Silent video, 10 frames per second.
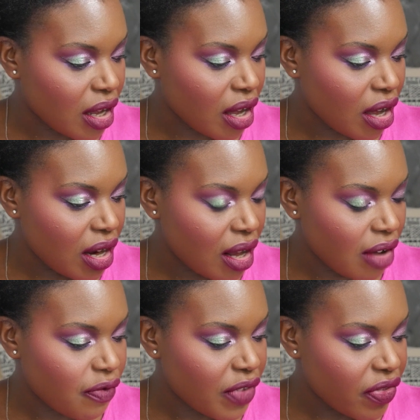I
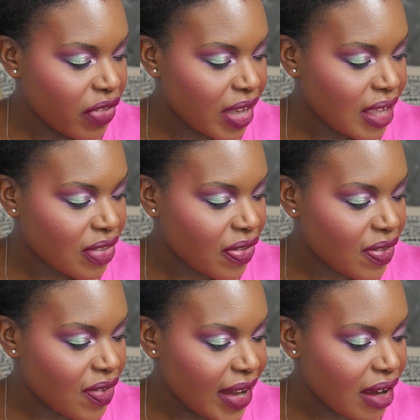love that
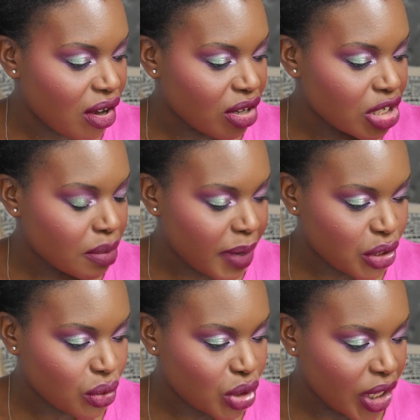they are
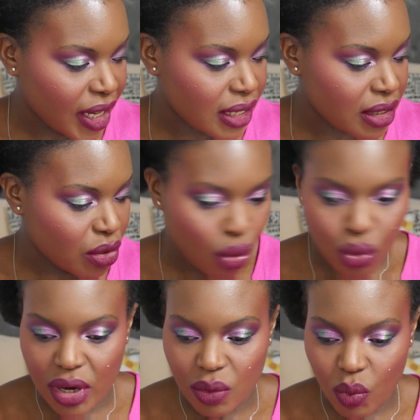special shades
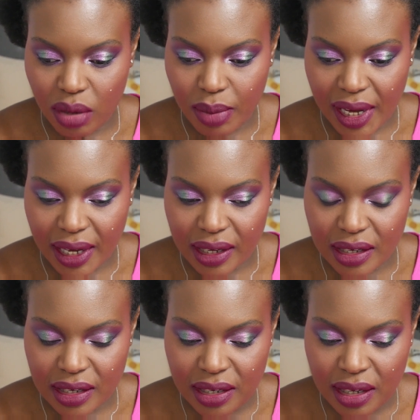all in one
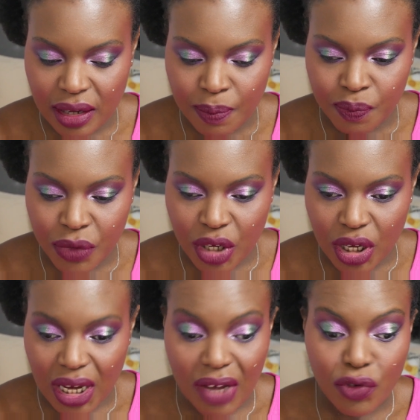place.
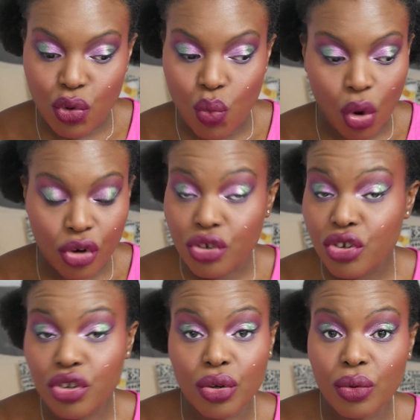If you want
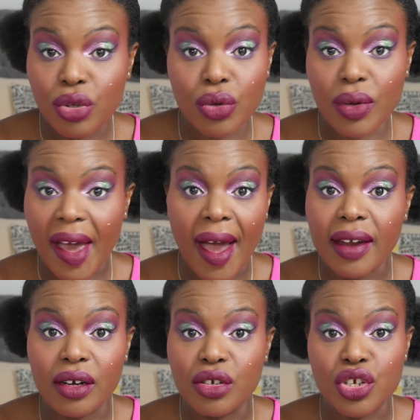to, you
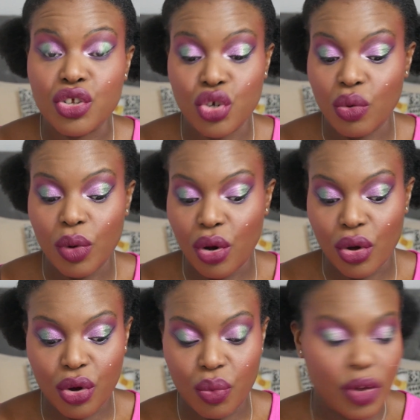can just do a
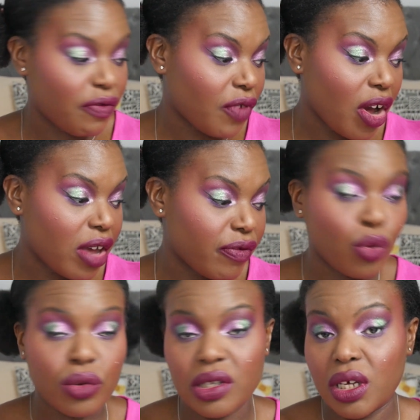look with 5
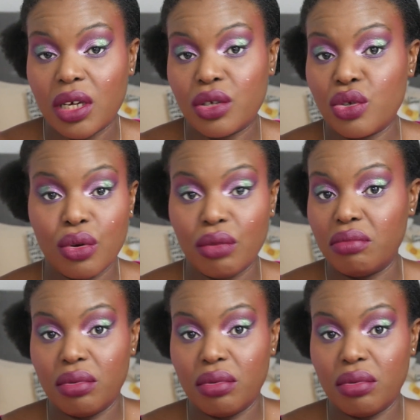or 6, or,